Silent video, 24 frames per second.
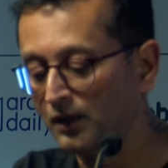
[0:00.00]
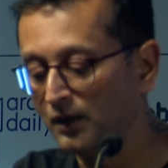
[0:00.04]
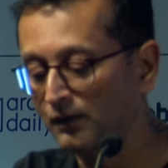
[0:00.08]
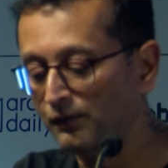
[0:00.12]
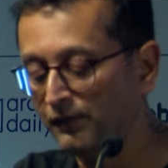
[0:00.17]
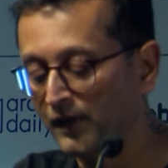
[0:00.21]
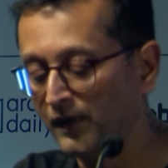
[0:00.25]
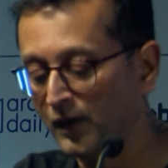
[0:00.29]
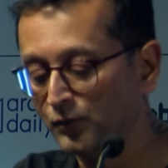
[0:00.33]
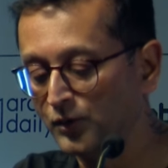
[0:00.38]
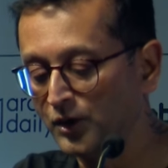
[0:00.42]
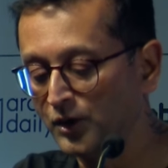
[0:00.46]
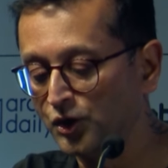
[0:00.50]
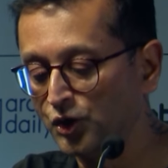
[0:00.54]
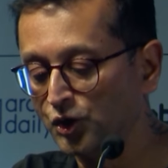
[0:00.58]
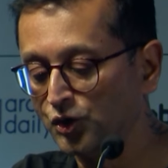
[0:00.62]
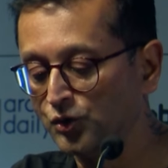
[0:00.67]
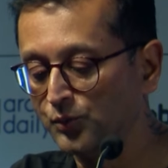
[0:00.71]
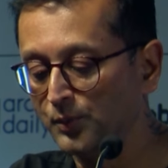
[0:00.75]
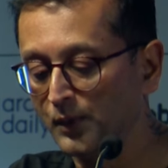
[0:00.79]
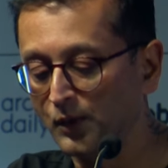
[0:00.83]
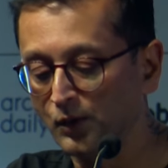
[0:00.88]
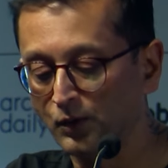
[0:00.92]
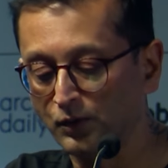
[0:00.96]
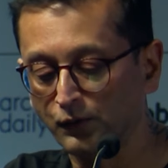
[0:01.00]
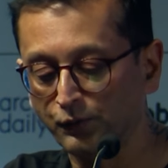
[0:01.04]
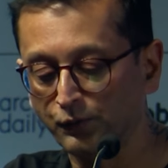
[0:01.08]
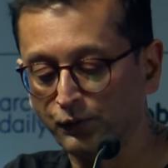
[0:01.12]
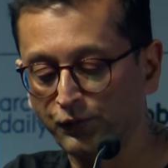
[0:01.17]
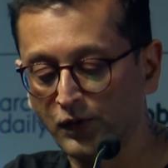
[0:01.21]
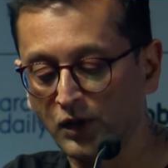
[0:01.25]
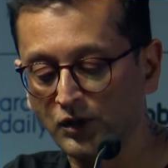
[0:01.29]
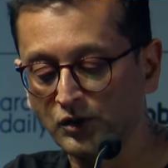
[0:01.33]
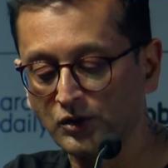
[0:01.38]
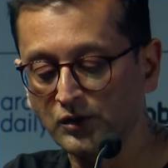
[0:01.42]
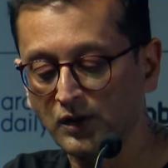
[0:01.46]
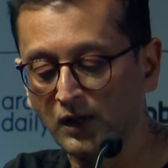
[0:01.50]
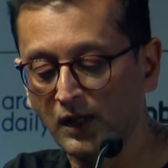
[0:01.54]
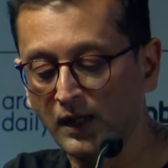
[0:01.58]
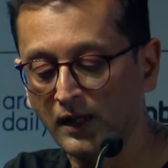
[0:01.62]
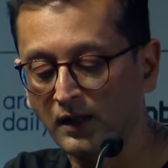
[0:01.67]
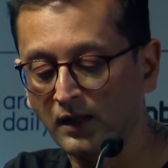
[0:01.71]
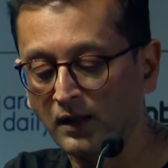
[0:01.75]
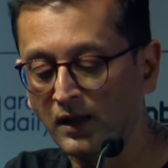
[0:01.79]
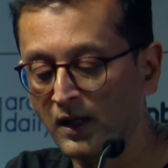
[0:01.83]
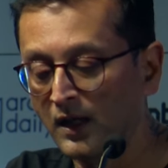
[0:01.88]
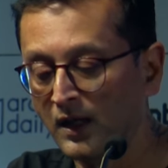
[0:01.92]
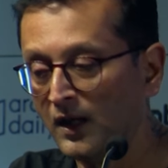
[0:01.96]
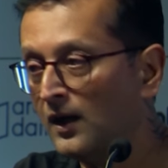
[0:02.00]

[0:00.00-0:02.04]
foundations below the frost line.